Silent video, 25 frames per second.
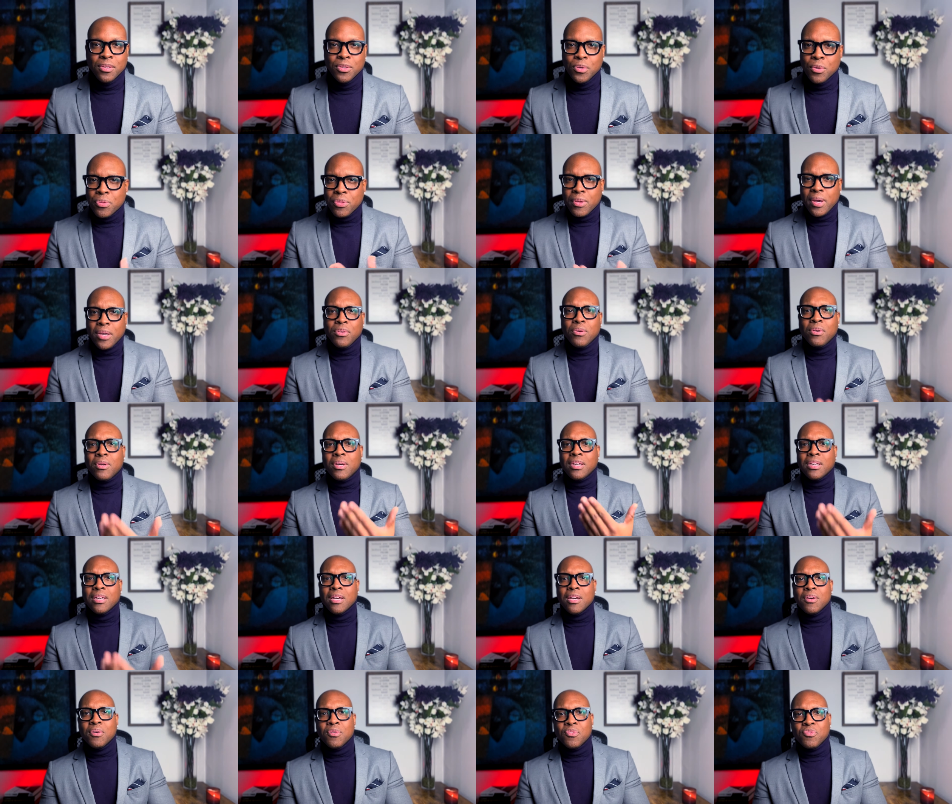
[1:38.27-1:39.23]
You think you can
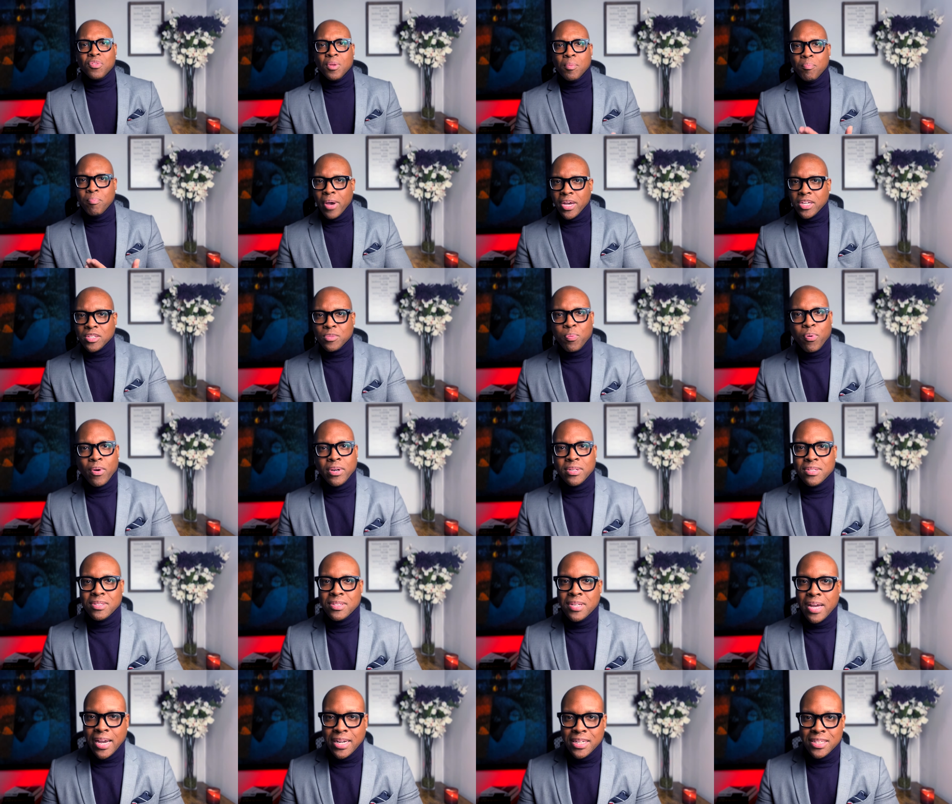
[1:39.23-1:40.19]
give the best
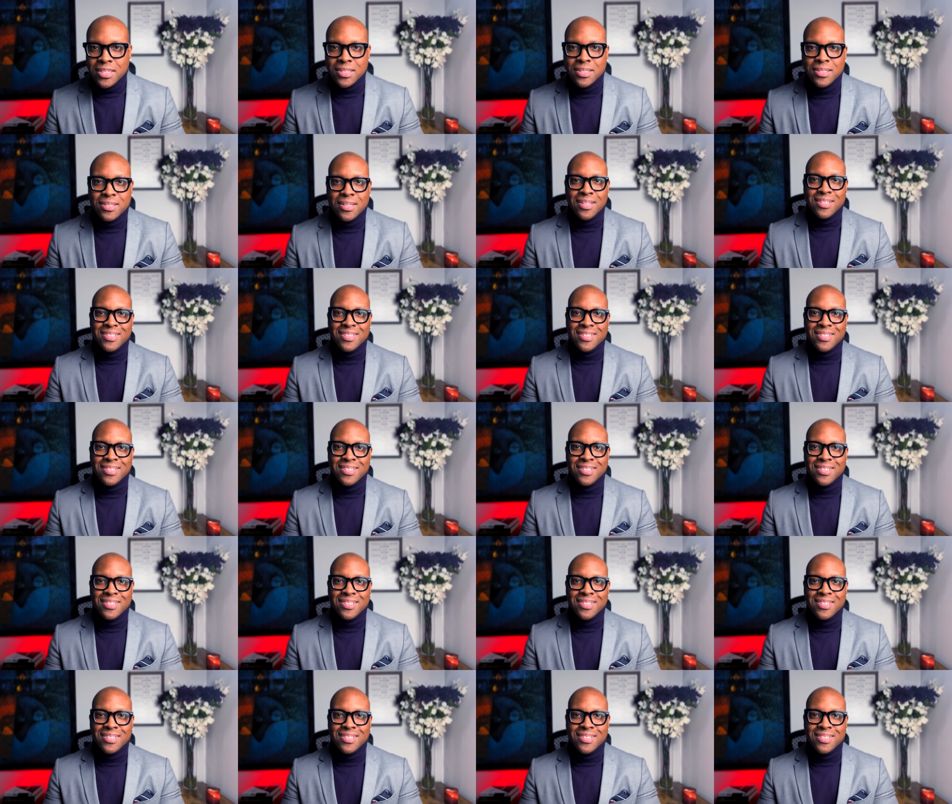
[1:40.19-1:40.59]
presentation